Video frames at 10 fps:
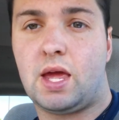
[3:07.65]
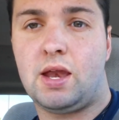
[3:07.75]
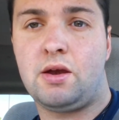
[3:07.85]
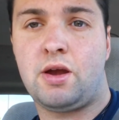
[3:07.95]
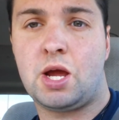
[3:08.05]

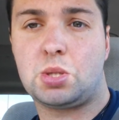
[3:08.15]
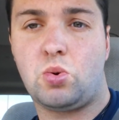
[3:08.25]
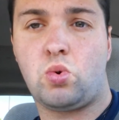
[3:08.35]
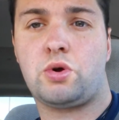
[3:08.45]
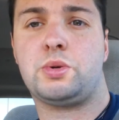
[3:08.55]

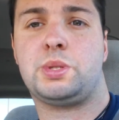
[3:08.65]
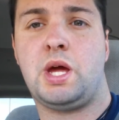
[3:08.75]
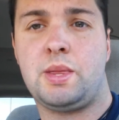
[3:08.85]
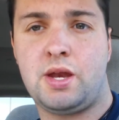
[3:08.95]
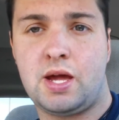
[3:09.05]
International Workers'
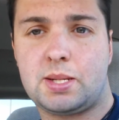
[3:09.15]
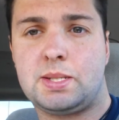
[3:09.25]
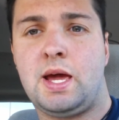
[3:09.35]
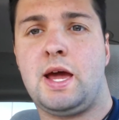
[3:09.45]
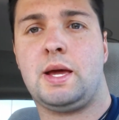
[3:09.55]
Day the
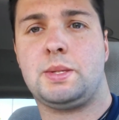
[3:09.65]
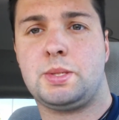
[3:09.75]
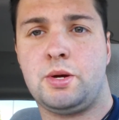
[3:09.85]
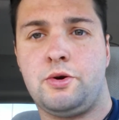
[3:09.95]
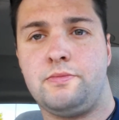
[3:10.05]
next day,
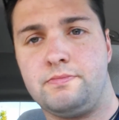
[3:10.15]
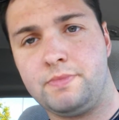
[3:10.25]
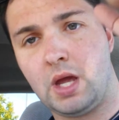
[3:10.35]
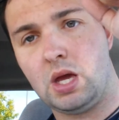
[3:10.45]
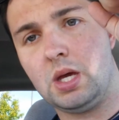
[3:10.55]
so
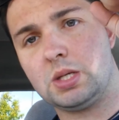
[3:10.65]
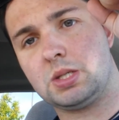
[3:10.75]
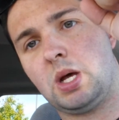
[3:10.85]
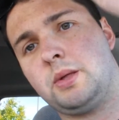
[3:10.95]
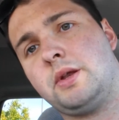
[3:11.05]

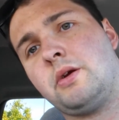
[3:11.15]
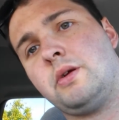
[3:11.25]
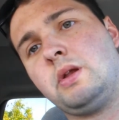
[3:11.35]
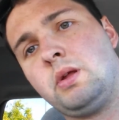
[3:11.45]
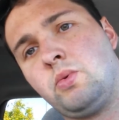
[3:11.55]

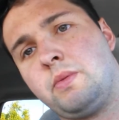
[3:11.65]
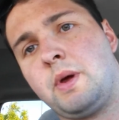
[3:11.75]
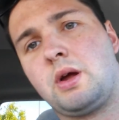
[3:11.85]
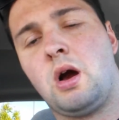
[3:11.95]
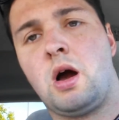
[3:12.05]
solidarity with
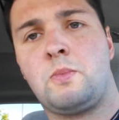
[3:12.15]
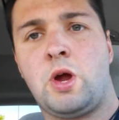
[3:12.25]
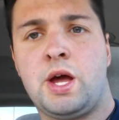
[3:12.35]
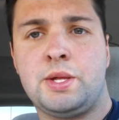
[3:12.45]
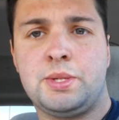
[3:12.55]
my
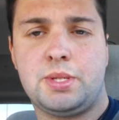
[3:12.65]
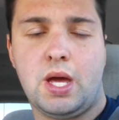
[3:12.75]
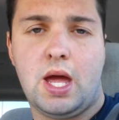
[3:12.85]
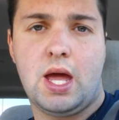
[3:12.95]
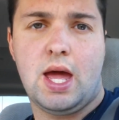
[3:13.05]
comrades,
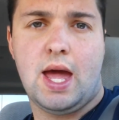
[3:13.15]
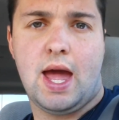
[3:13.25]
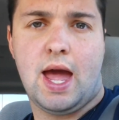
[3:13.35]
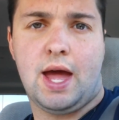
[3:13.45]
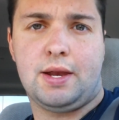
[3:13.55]

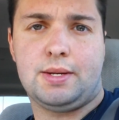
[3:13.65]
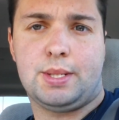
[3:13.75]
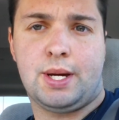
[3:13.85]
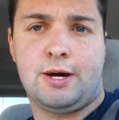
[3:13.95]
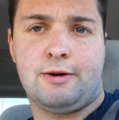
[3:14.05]
and